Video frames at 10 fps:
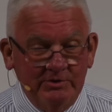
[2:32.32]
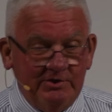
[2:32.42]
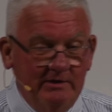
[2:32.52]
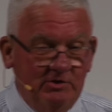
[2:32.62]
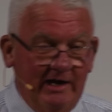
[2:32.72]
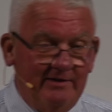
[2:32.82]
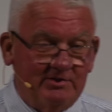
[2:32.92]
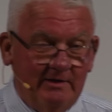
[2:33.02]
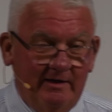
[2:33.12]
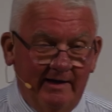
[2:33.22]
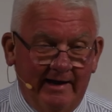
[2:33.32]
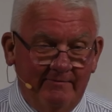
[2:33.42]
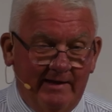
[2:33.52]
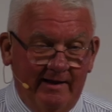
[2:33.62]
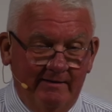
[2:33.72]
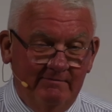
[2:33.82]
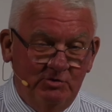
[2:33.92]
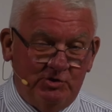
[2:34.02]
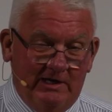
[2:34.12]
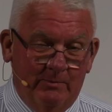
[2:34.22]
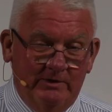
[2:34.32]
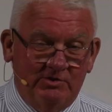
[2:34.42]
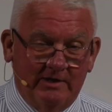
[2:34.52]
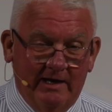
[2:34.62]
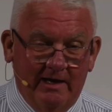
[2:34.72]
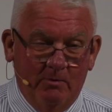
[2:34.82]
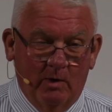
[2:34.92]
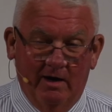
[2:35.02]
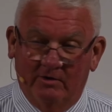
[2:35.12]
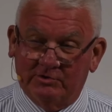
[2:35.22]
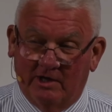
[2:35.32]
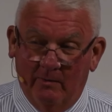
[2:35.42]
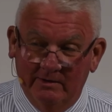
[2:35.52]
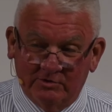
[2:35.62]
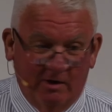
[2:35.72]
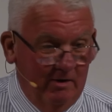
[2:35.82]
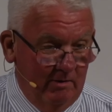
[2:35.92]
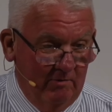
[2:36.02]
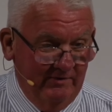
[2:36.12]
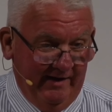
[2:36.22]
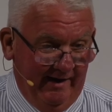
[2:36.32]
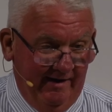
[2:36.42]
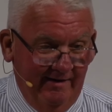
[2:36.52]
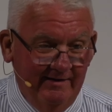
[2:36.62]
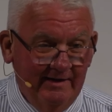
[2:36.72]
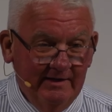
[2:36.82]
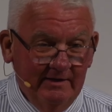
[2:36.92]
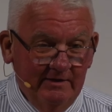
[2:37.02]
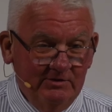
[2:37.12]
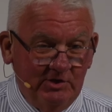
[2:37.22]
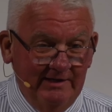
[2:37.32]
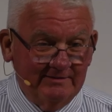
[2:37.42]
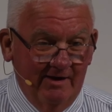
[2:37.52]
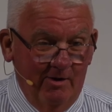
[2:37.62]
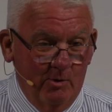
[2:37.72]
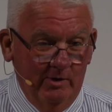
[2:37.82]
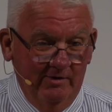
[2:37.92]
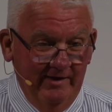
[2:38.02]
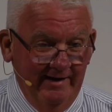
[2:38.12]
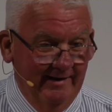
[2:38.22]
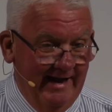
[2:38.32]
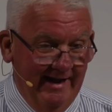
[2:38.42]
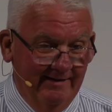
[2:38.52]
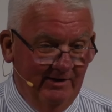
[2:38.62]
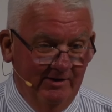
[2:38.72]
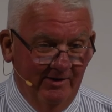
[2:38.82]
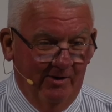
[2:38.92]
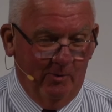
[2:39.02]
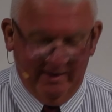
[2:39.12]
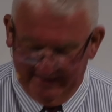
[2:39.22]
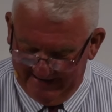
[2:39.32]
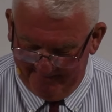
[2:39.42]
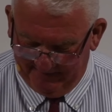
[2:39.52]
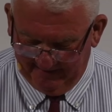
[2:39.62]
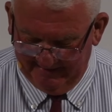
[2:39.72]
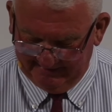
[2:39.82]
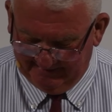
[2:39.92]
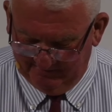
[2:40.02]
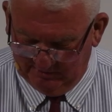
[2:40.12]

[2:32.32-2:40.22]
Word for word: was suggested, and then she would say, Well, so and so over there, she's older than, and you know what happened. It